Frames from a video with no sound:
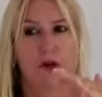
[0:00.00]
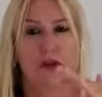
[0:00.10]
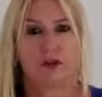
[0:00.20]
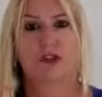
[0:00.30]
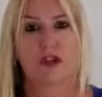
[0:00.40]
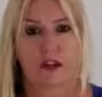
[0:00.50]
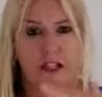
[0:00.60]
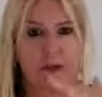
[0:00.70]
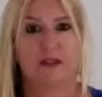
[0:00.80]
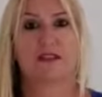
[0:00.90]
through studies,
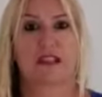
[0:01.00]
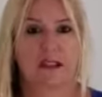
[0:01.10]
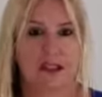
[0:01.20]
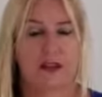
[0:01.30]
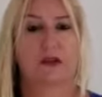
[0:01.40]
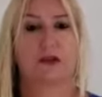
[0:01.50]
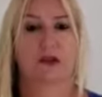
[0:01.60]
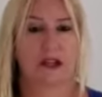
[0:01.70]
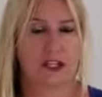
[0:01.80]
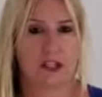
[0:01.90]
we've seen that
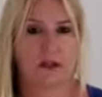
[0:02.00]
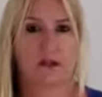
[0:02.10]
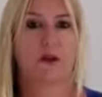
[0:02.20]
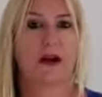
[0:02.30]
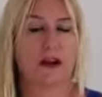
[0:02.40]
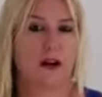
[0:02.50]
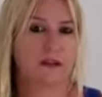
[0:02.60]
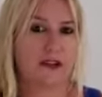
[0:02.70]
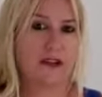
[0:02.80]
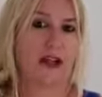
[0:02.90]
correlation quite
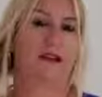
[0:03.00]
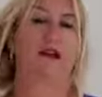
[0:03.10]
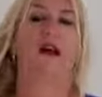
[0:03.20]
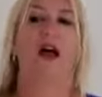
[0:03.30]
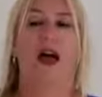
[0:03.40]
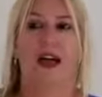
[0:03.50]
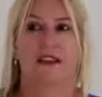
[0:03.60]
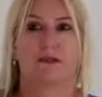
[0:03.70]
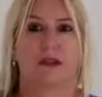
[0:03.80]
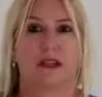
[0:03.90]
often, that
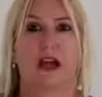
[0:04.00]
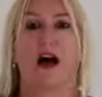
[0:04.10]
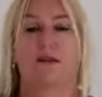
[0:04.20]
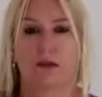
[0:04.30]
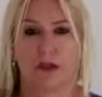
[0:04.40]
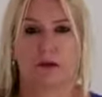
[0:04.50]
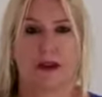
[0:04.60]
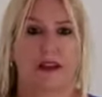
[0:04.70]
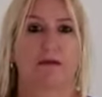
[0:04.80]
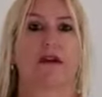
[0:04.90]
as we have more
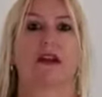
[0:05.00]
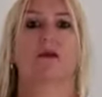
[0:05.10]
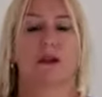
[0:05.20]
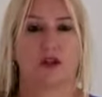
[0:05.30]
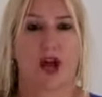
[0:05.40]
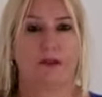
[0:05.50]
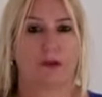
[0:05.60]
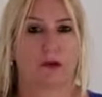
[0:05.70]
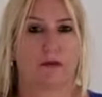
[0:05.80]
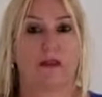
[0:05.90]
spending money, we travel
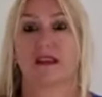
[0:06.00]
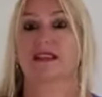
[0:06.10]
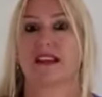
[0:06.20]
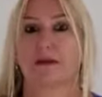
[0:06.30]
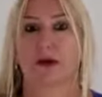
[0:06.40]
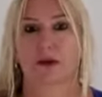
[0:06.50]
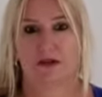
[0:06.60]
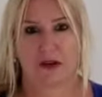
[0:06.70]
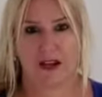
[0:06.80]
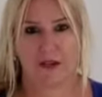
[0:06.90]
more. The same goes
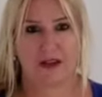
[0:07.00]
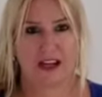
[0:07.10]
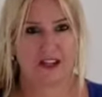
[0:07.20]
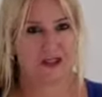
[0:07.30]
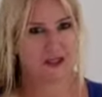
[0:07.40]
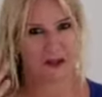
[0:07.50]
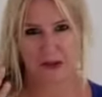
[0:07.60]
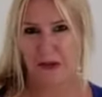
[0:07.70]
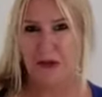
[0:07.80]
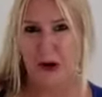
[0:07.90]
for education. So
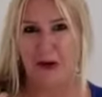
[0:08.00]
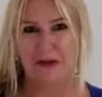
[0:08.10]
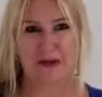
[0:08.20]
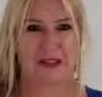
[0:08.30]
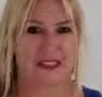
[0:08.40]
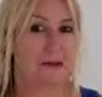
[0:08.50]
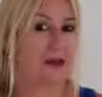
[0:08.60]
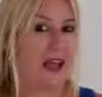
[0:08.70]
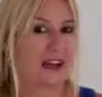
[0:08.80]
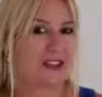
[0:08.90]
you all, for example,
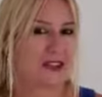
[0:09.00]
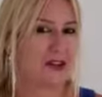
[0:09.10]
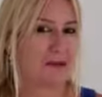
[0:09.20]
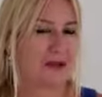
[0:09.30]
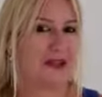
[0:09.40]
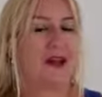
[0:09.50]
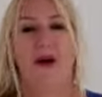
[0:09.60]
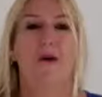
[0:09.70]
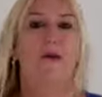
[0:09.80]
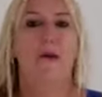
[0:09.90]
are actually going to be
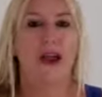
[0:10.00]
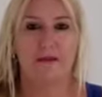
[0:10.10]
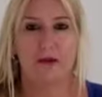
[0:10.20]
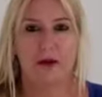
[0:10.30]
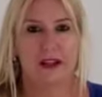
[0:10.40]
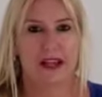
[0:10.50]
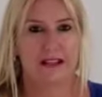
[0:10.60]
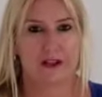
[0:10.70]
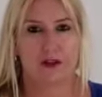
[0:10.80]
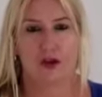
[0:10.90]
way more
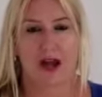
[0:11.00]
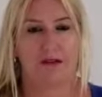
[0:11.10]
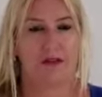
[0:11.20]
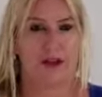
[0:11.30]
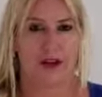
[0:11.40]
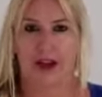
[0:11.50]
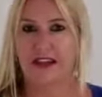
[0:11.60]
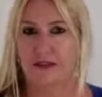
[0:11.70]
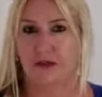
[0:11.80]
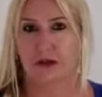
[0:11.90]
likely to travel than a high
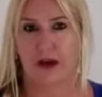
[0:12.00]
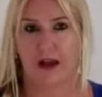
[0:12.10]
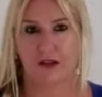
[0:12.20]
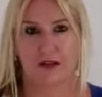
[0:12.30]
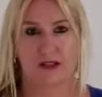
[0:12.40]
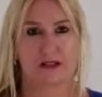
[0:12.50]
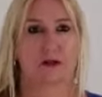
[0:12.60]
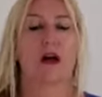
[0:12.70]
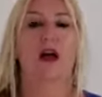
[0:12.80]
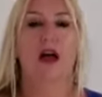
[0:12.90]
school graduate.
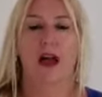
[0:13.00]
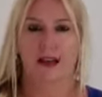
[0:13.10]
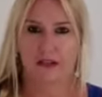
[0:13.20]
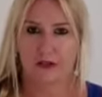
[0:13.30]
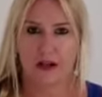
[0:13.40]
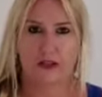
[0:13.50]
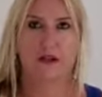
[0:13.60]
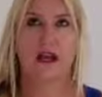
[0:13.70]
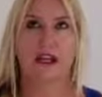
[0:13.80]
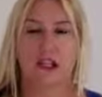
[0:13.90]
So as your
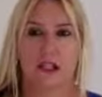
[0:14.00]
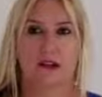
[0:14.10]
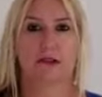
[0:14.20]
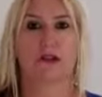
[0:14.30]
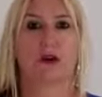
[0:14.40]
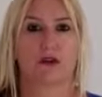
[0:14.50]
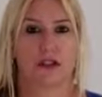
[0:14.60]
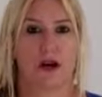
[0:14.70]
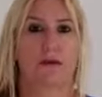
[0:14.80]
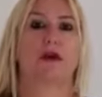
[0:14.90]
education level goes
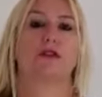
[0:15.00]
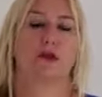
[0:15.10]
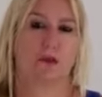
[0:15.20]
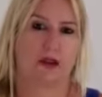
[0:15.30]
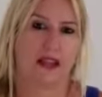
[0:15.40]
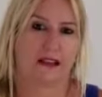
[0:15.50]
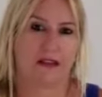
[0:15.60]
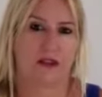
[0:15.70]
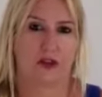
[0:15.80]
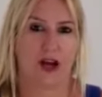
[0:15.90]
up, you're more likely
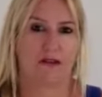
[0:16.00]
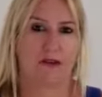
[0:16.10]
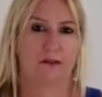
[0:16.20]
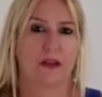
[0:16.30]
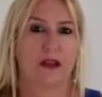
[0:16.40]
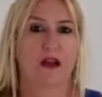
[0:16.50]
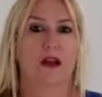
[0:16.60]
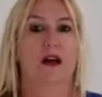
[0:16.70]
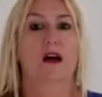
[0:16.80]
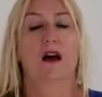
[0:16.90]
to travel.
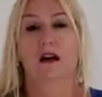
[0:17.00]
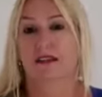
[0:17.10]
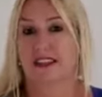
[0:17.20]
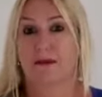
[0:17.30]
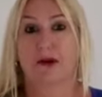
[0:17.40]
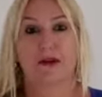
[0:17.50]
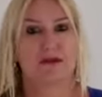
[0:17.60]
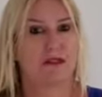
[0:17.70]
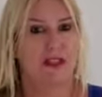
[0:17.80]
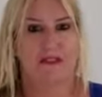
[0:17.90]
Same goes
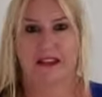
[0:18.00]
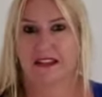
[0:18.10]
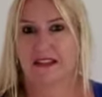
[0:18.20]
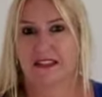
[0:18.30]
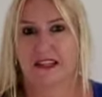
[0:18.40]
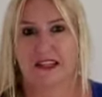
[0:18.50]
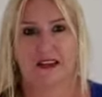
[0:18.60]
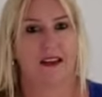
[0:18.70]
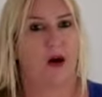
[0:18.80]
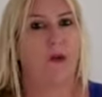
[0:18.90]
with living in a city.
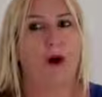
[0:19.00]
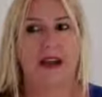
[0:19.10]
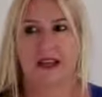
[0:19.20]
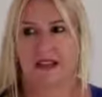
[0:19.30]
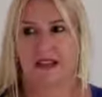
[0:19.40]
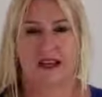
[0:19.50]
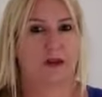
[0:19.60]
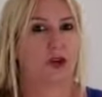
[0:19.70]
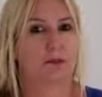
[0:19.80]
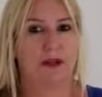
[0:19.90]
Now, why is that? It
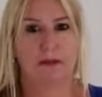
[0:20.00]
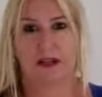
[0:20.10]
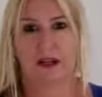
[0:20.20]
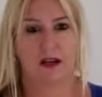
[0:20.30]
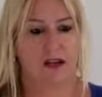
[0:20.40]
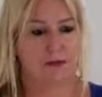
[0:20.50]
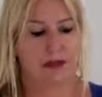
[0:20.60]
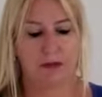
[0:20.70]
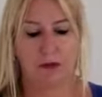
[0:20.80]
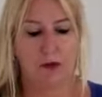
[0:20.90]
could be because
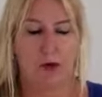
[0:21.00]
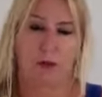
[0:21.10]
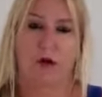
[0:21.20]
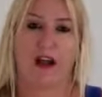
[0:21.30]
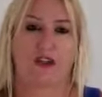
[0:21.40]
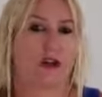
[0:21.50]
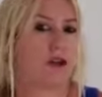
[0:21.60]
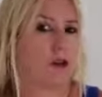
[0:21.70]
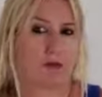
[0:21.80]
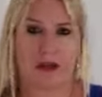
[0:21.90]
people who are more
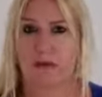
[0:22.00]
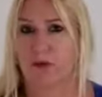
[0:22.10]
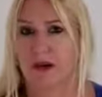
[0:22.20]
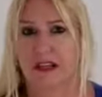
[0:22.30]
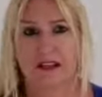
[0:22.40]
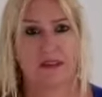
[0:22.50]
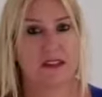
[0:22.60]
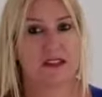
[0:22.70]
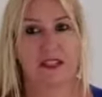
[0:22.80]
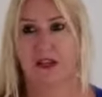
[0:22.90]
educated or make more money live in the
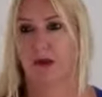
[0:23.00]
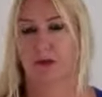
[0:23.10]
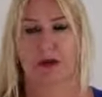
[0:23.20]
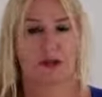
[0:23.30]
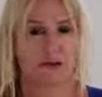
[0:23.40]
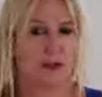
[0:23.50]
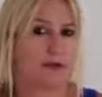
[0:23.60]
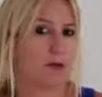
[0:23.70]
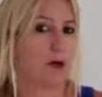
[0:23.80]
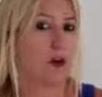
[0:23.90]
city, or because we have
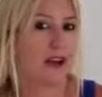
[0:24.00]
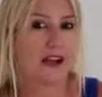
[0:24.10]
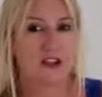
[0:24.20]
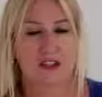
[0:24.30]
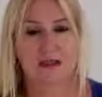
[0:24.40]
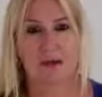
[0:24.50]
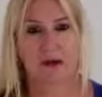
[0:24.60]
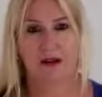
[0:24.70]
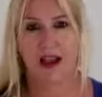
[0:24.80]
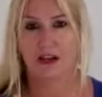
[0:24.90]
more connections, more
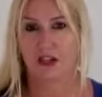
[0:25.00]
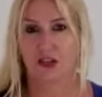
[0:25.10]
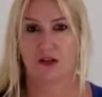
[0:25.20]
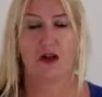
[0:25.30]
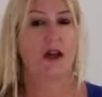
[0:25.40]
international